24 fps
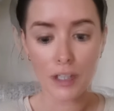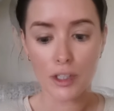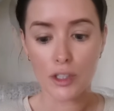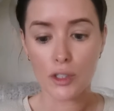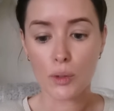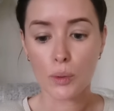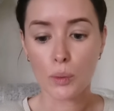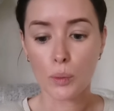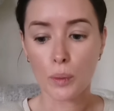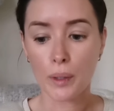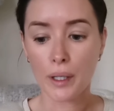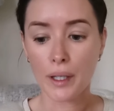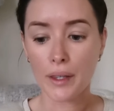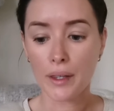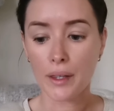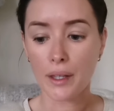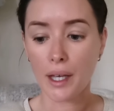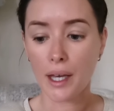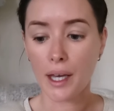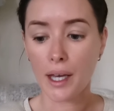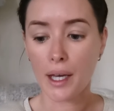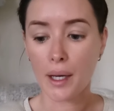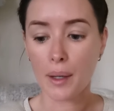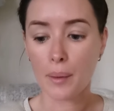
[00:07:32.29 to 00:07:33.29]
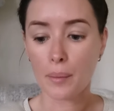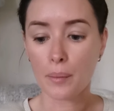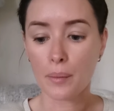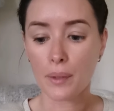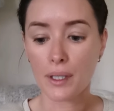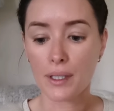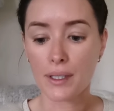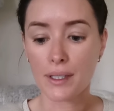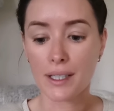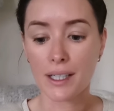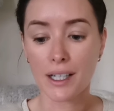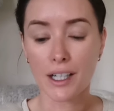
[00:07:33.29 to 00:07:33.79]
So with
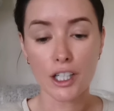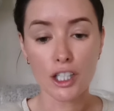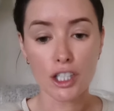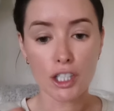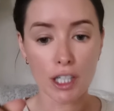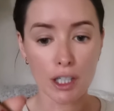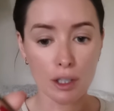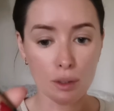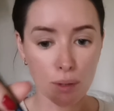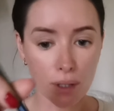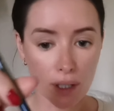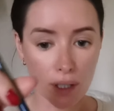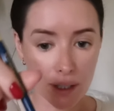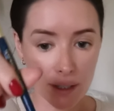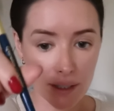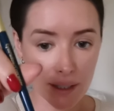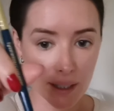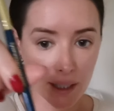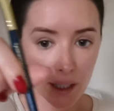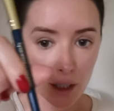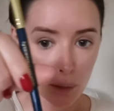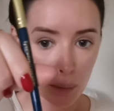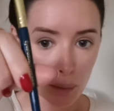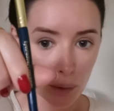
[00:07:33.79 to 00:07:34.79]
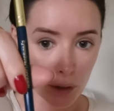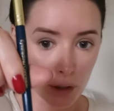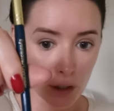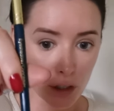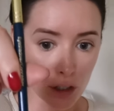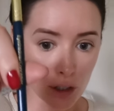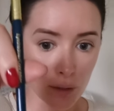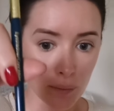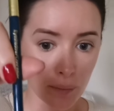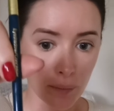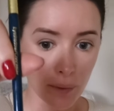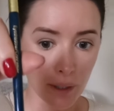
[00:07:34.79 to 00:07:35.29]
it's the eyeshadow concealer
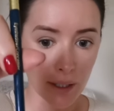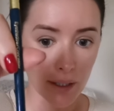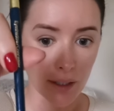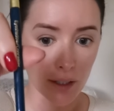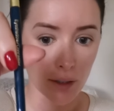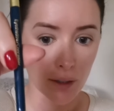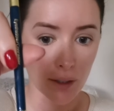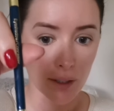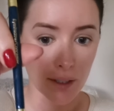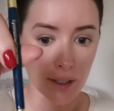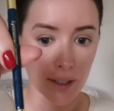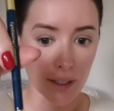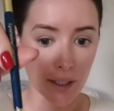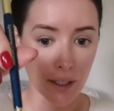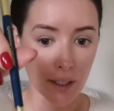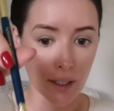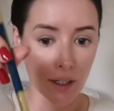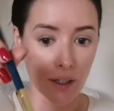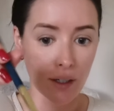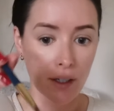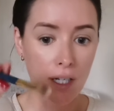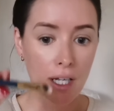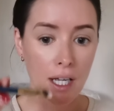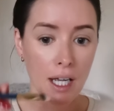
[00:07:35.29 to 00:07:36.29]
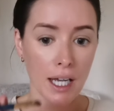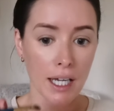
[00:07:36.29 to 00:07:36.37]
brush, as you can see there,